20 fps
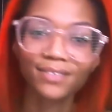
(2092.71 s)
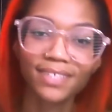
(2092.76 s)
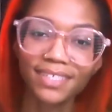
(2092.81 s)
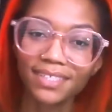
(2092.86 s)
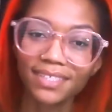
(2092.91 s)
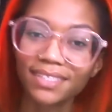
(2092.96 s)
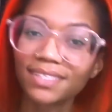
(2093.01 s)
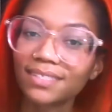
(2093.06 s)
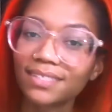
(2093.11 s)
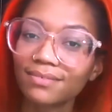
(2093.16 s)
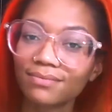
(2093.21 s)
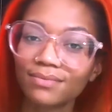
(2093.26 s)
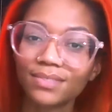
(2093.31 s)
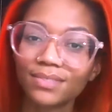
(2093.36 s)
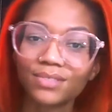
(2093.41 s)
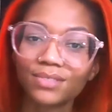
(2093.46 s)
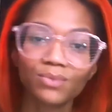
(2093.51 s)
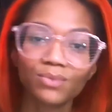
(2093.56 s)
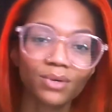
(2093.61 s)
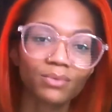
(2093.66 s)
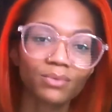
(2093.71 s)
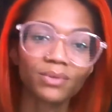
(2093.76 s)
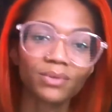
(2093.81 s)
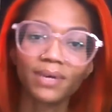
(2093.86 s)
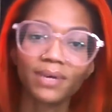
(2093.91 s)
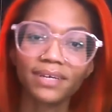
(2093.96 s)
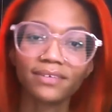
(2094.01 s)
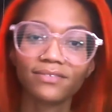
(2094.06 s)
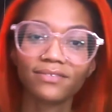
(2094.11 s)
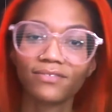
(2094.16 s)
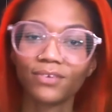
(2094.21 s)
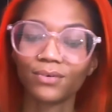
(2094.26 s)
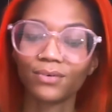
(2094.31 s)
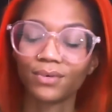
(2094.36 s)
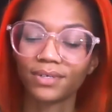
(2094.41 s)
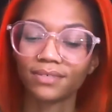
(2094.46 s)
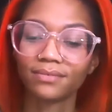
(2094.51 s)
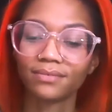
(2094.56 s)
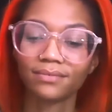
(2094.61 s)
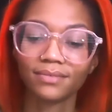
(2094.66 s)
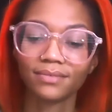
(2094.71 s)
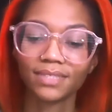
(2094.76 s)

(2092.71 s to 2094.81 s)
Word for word: this. What, what we waiting for?